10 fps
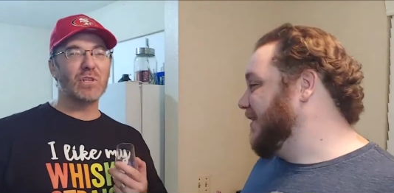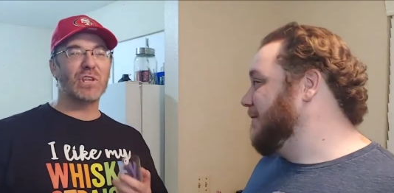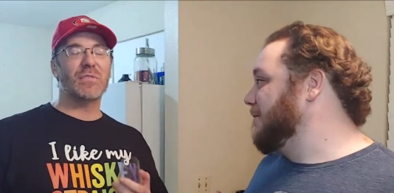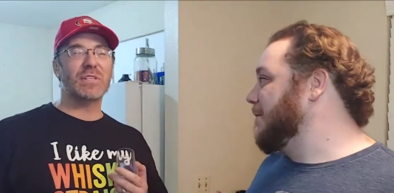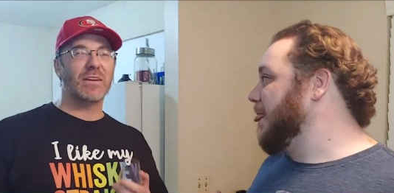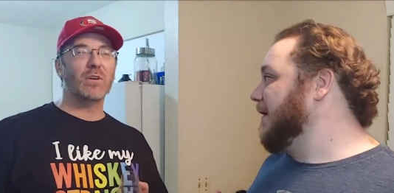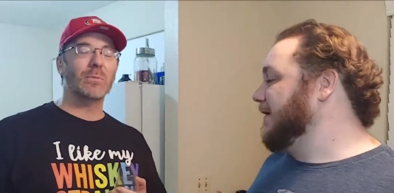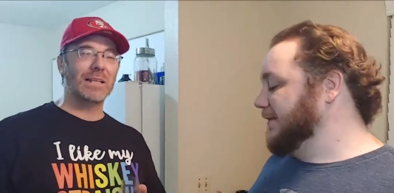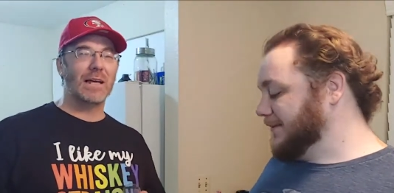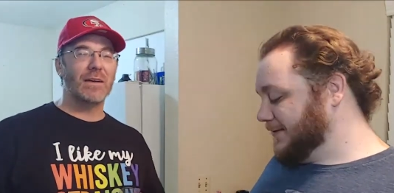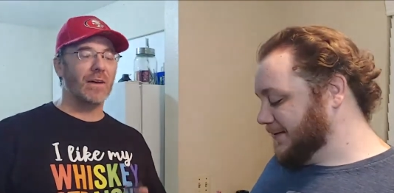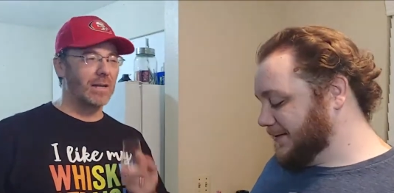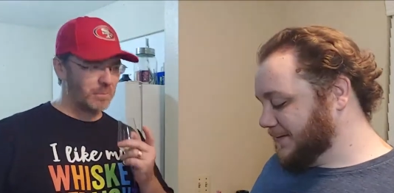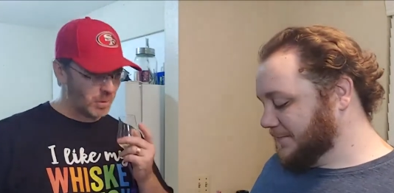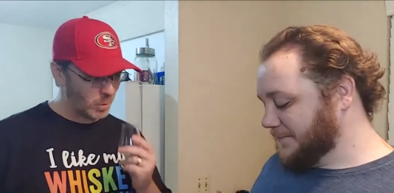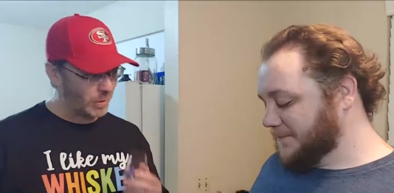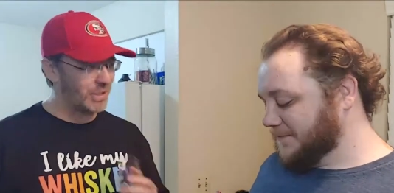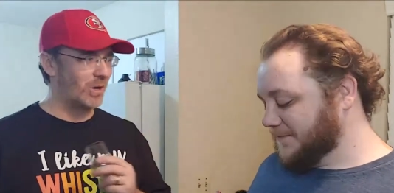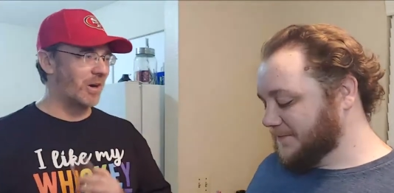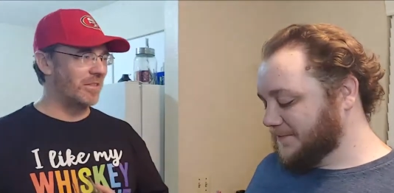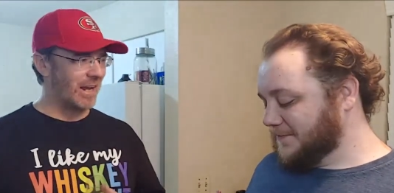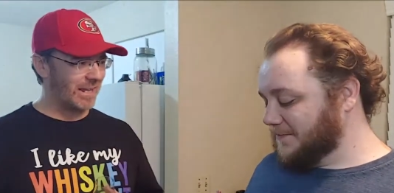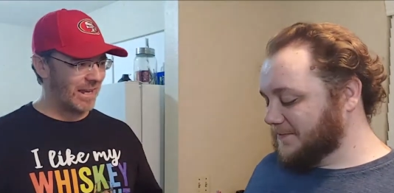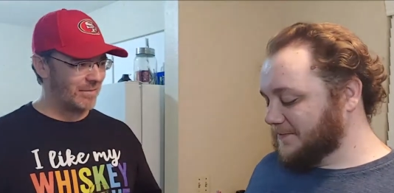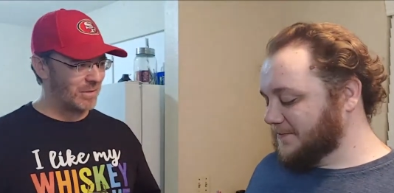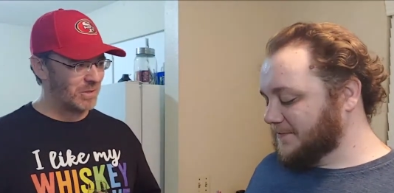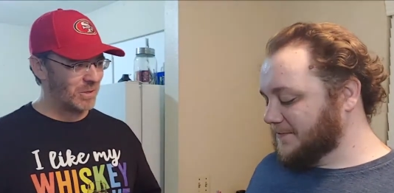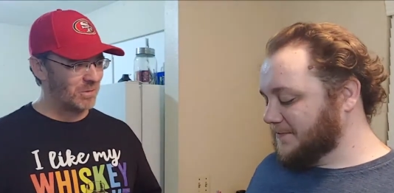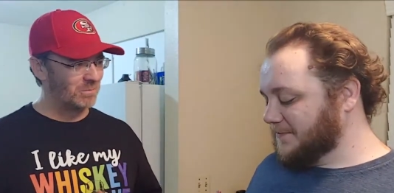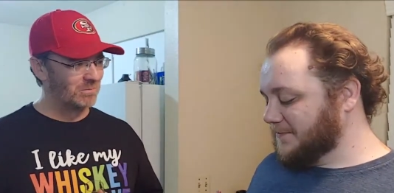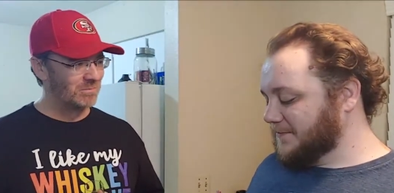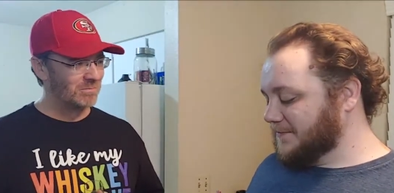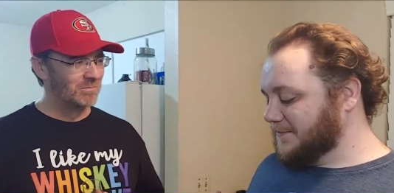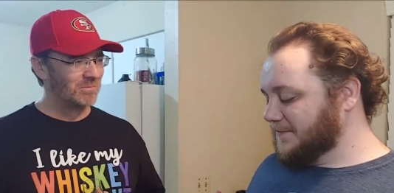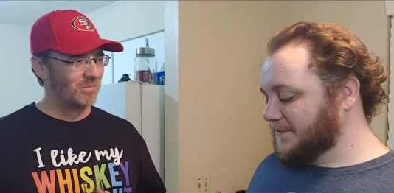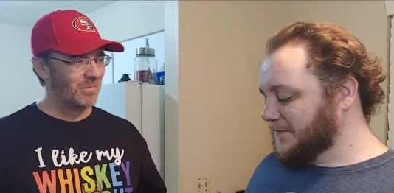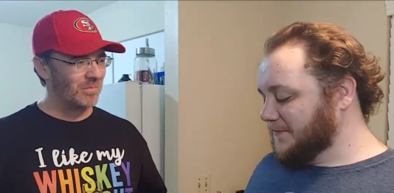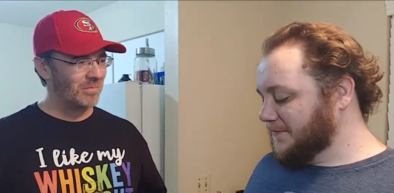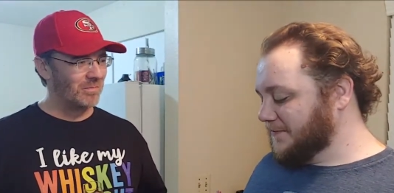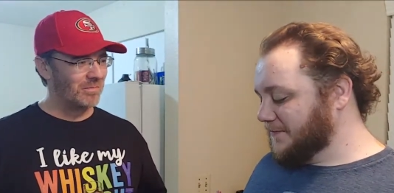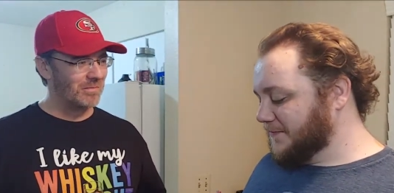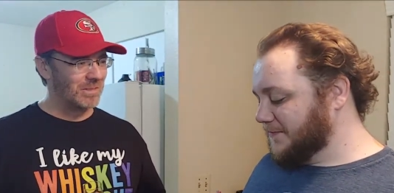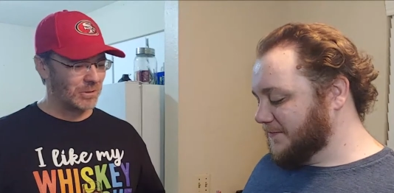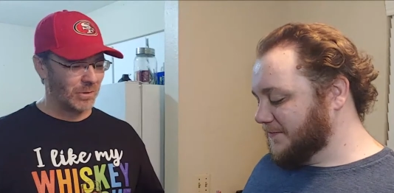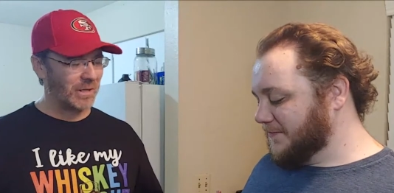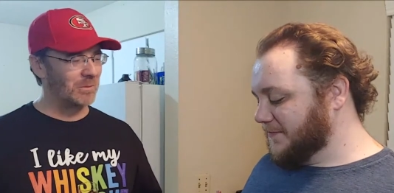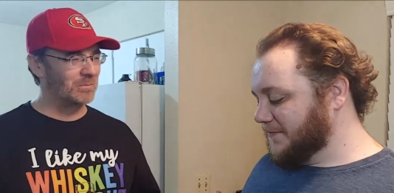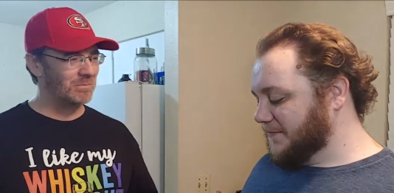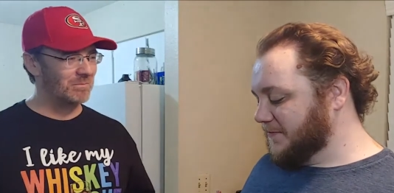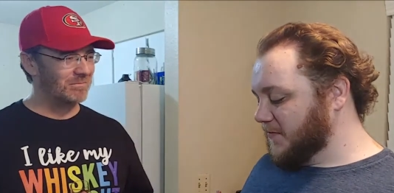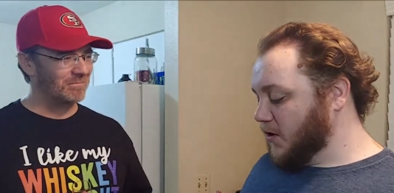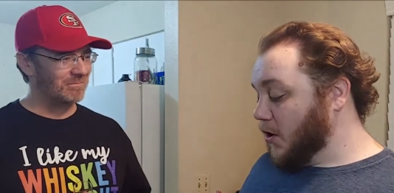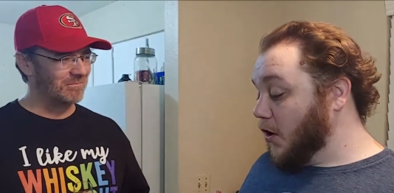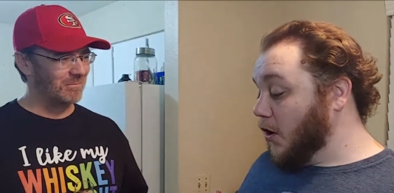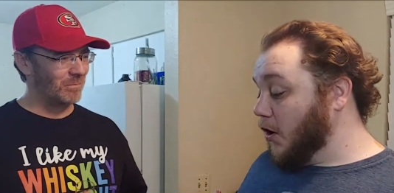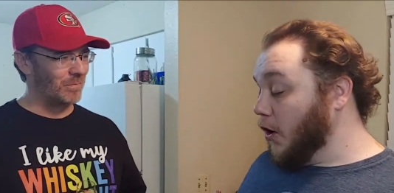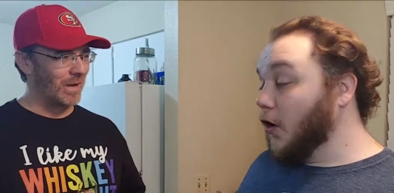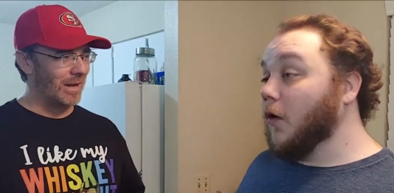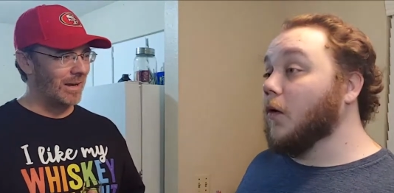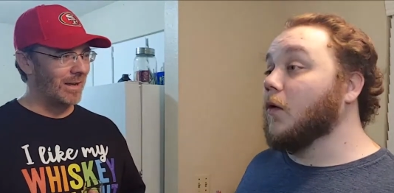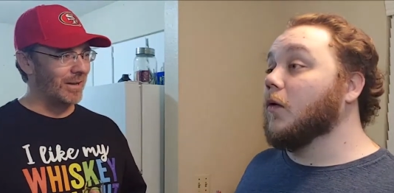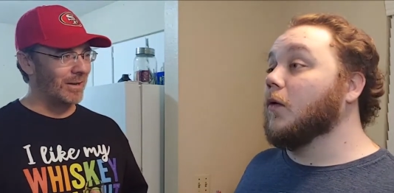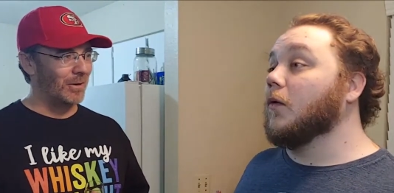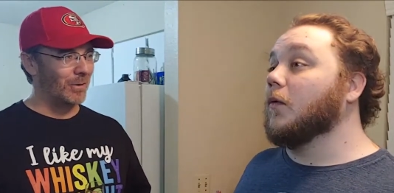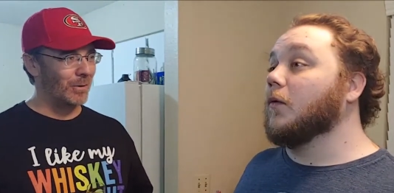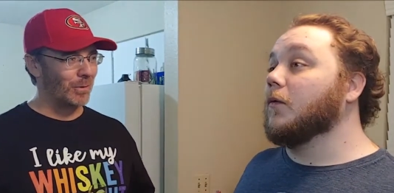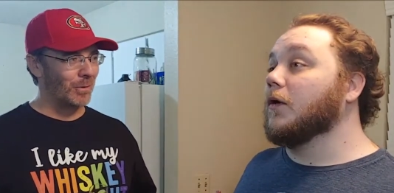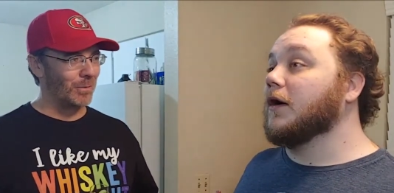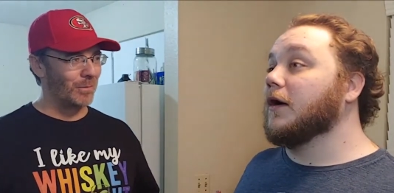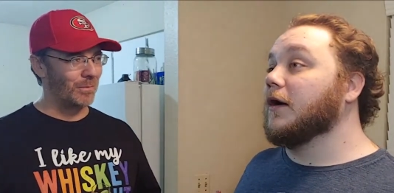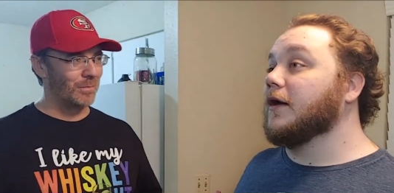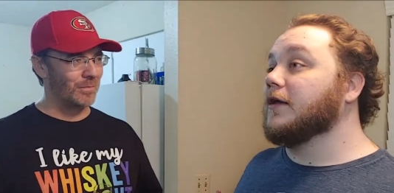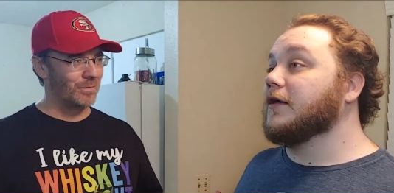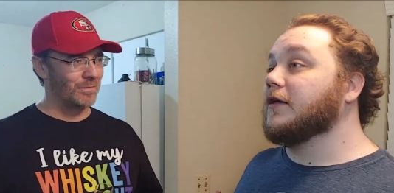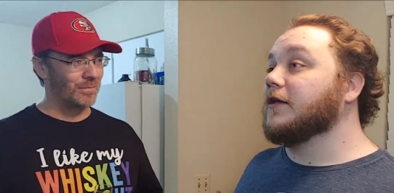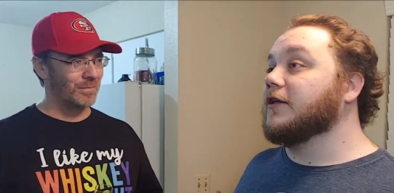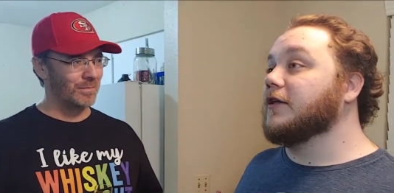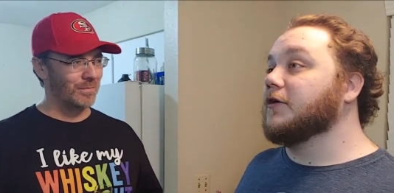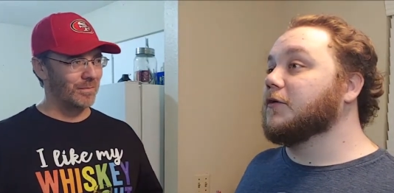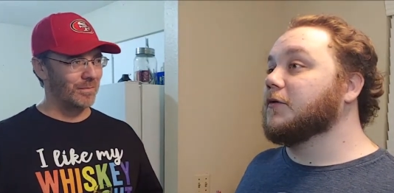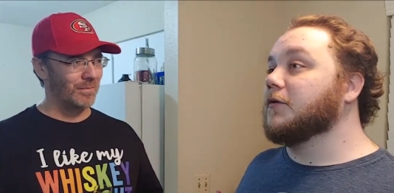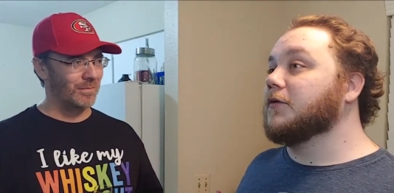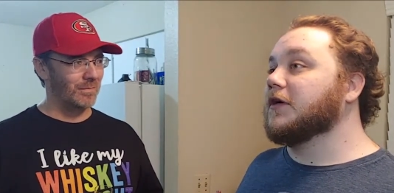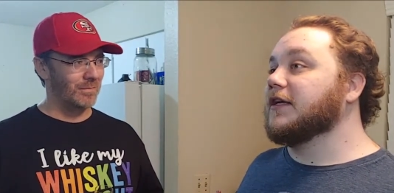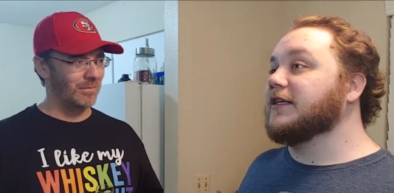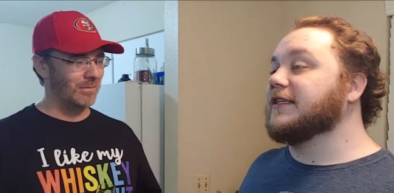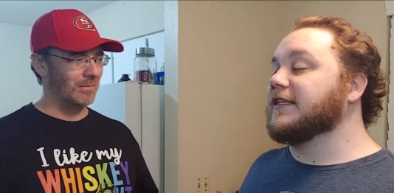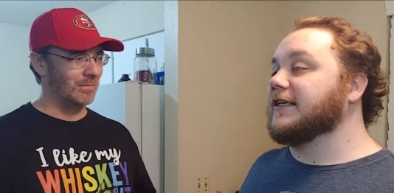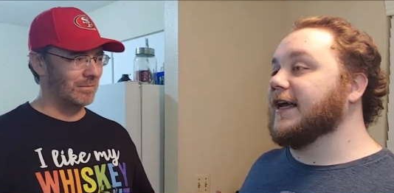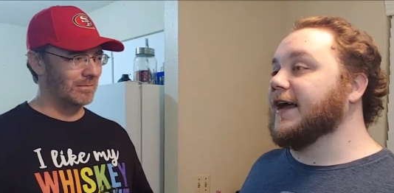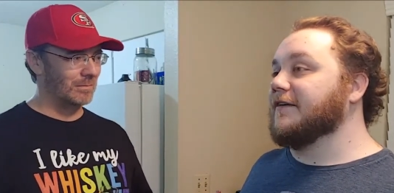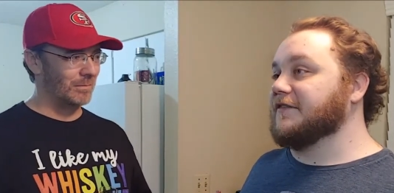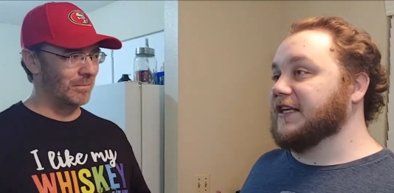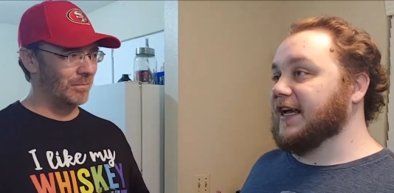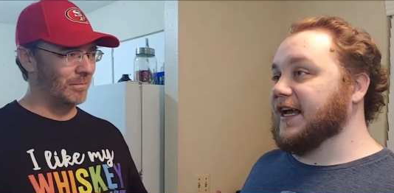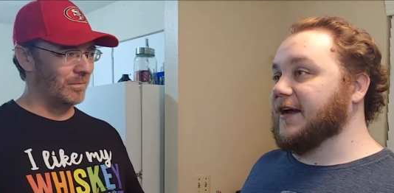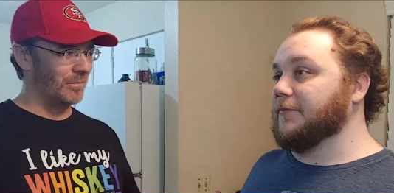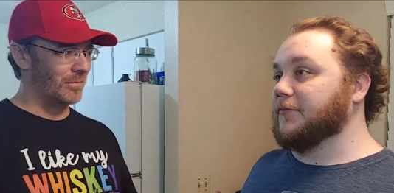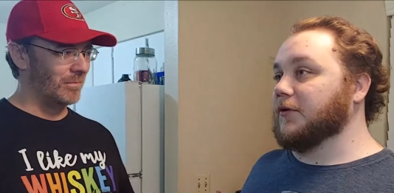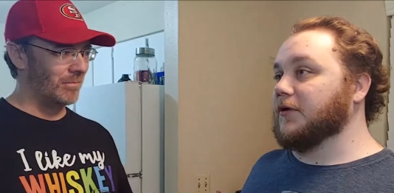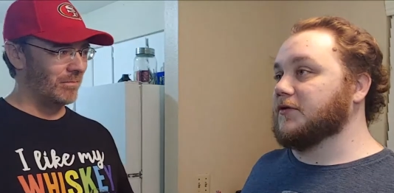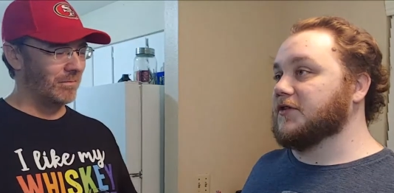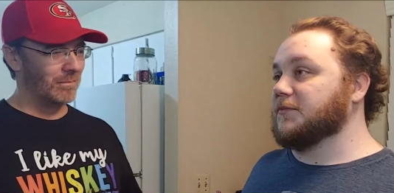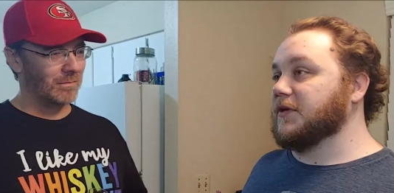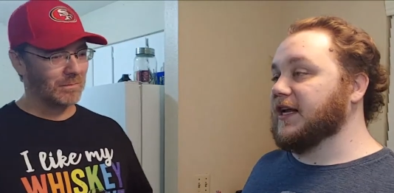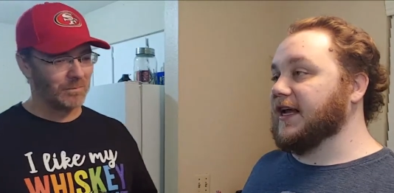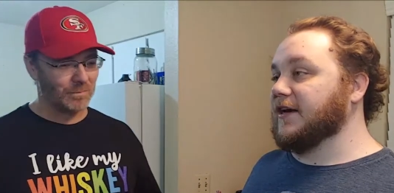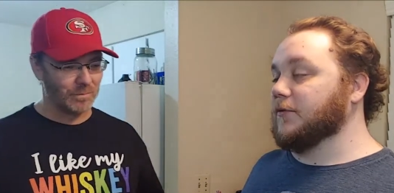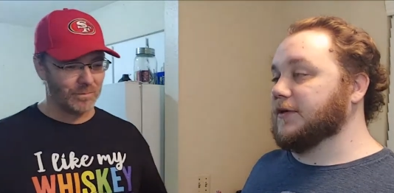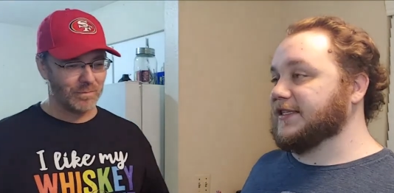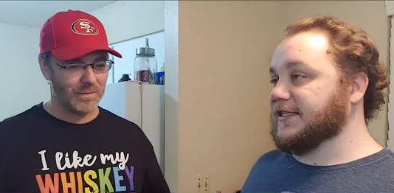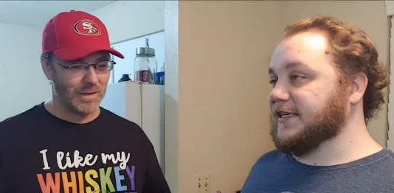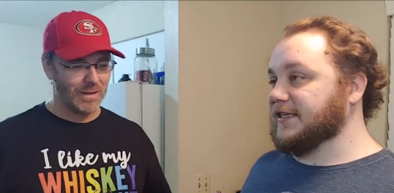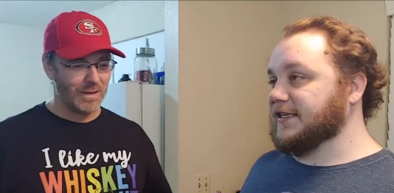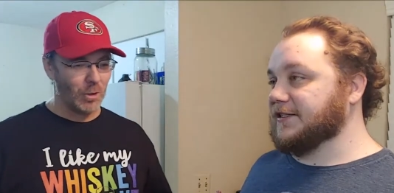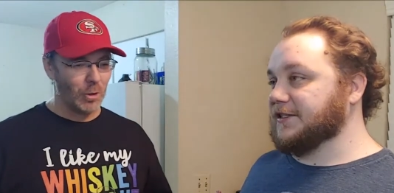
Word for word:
Speaker 1: never said this ever in my life. I am truly sorry that I gave this to you to drink.
Speaker 2: Oh, you didn't have the Ambrose banana whiskey,